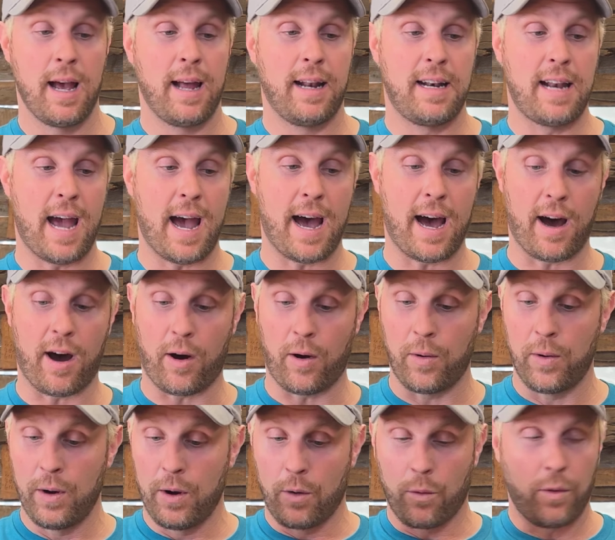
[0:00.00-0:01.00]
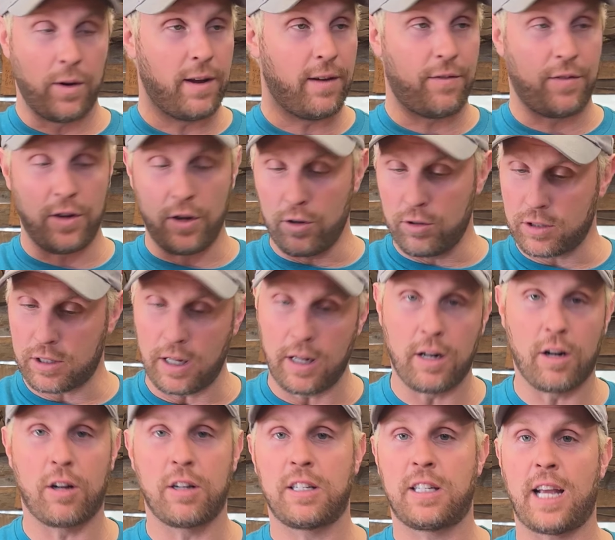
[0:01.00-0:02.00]
Now, we've used it
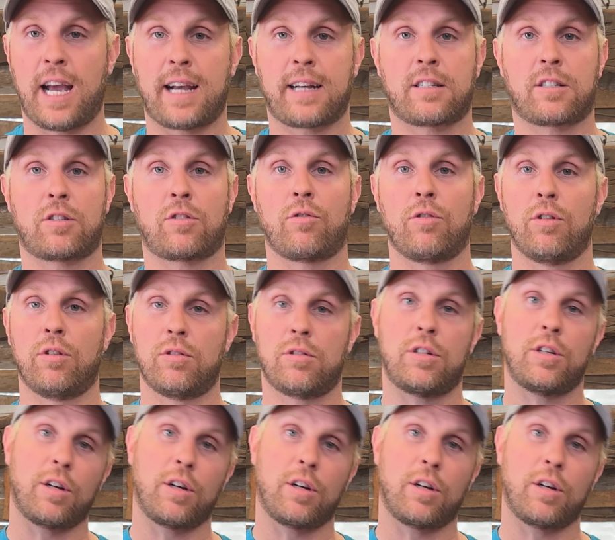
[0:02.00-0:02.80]
on deck screws.